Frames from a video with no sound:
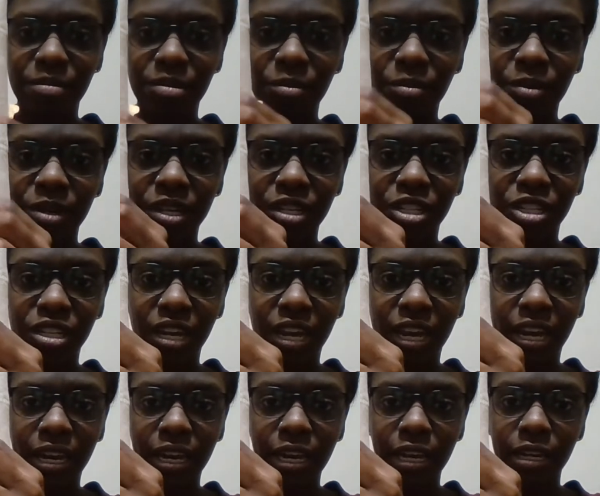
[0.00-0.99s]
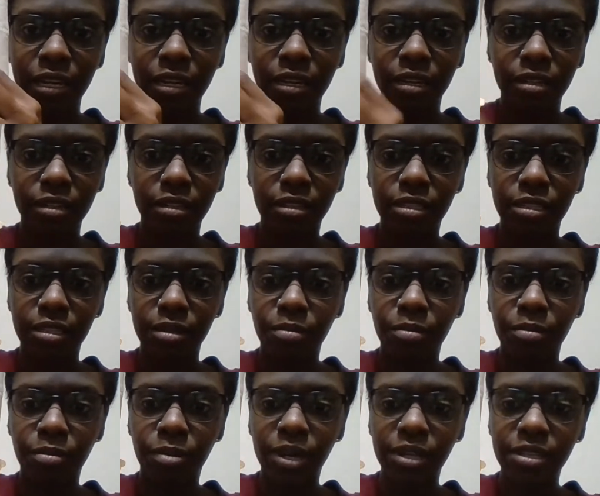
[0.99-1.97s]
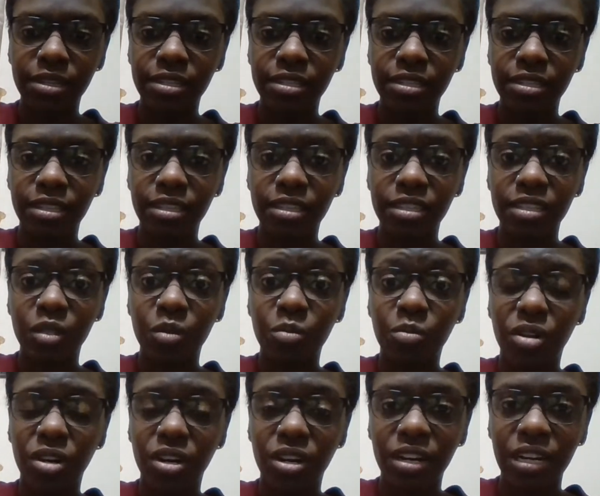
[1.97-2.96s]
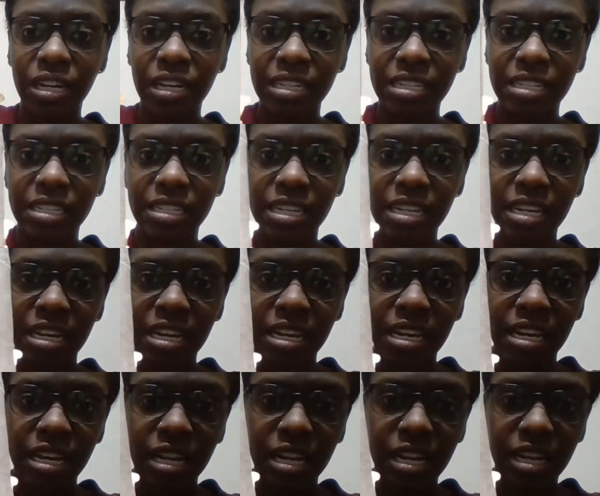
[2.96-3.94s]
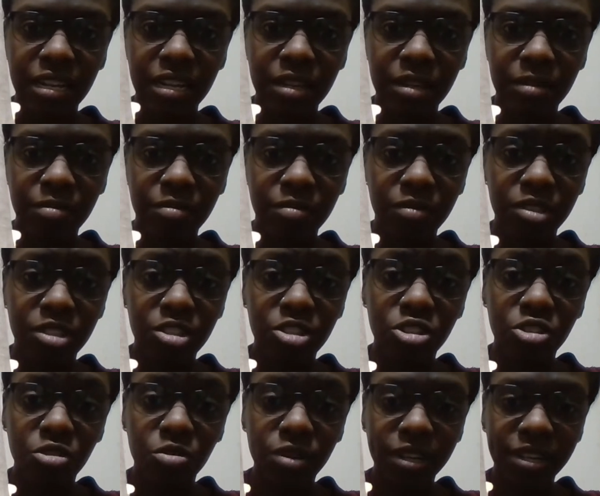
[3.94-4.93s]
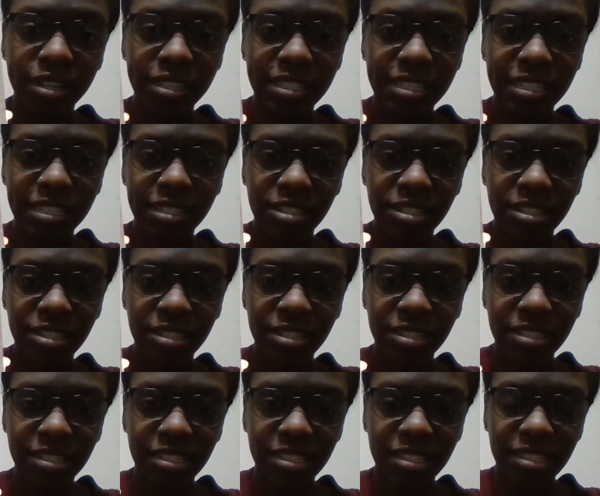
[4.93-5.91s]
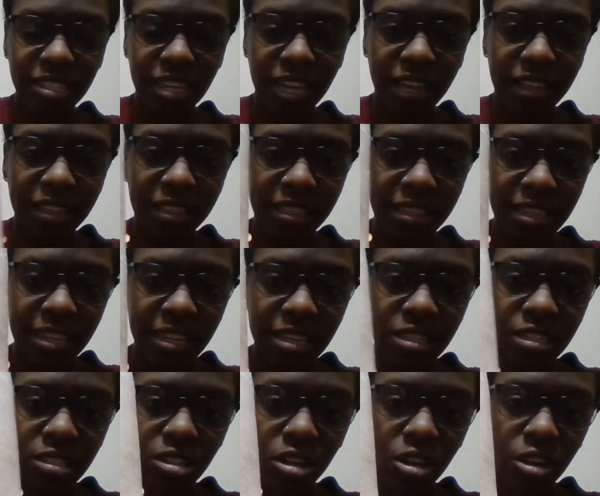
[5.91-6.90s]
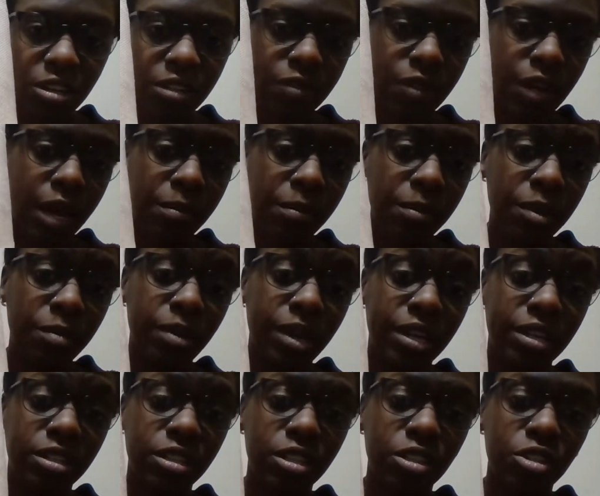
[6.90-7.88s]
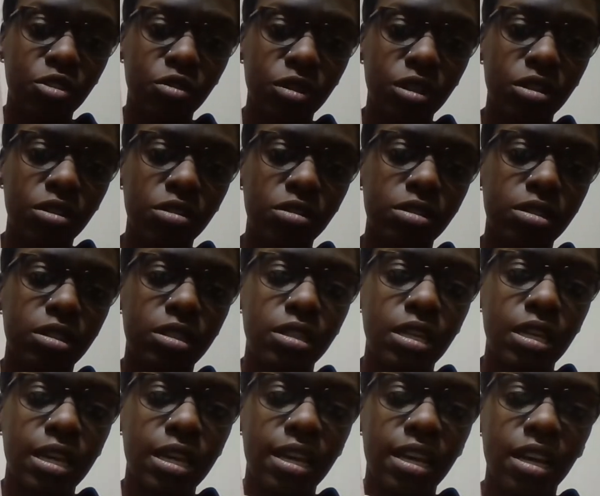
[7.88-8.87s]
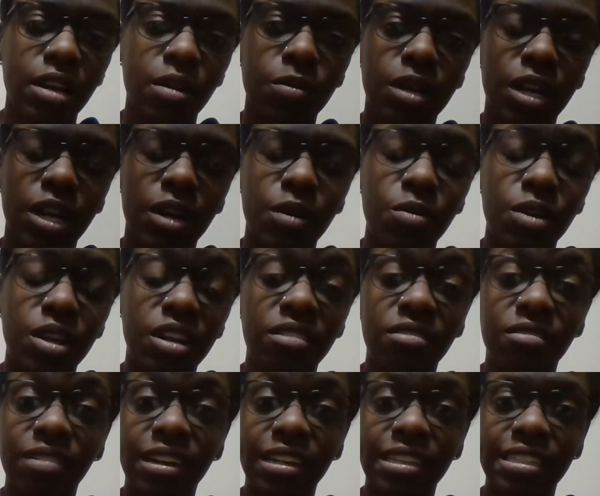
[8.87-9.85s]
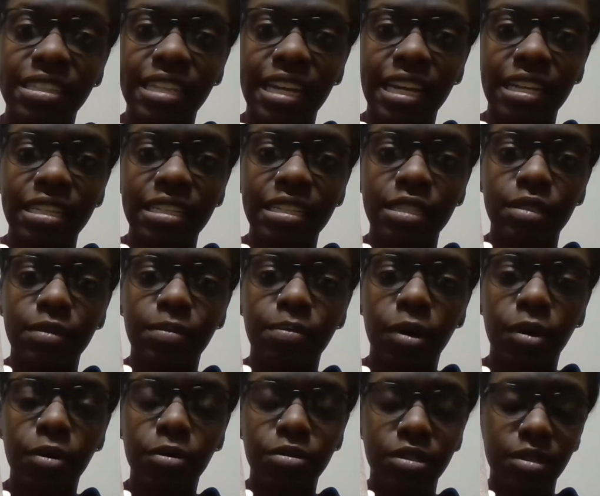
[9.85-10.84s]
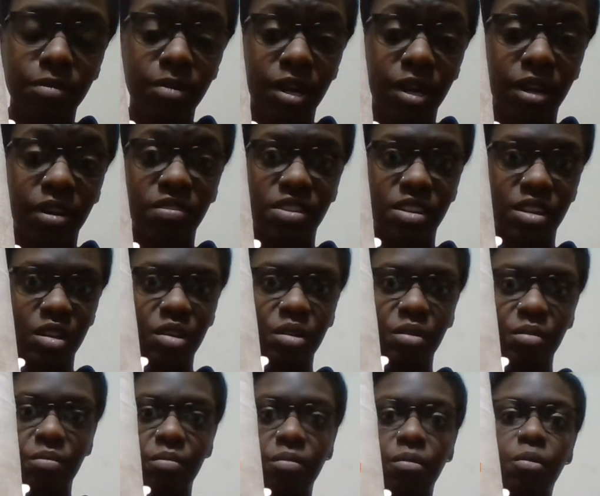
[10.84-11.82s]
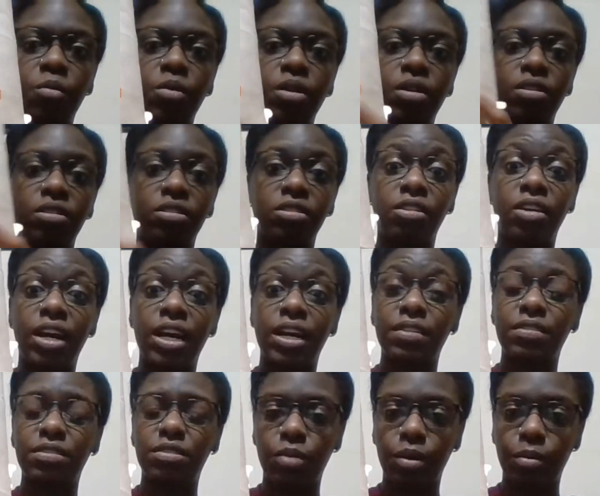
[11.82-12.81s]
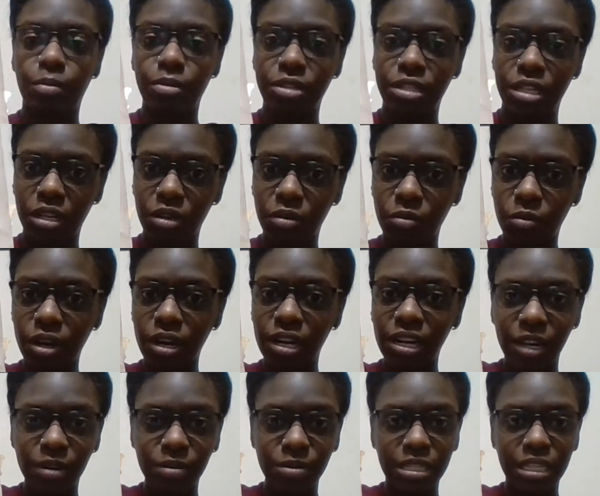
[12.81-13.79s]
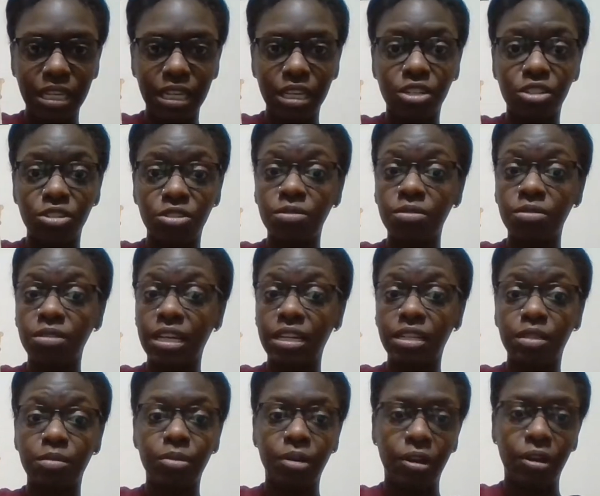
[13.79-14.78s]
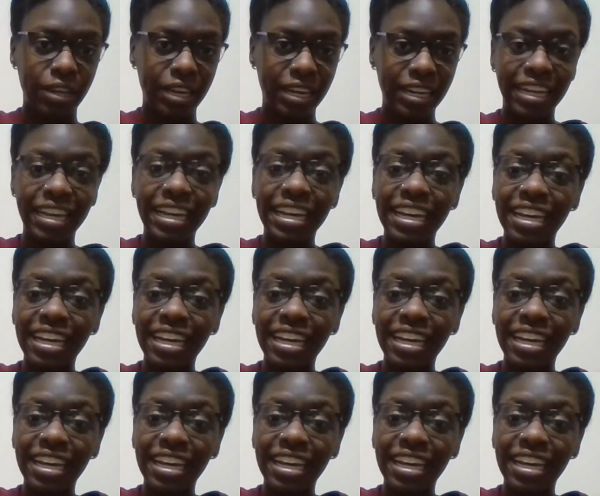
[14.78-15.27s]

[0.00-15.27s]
which had some buttons in this part, stork scissors. These are diamond painting drills. When I went and read Sally's post about what all the crafts represented were, I was like, dude, that is brilliant.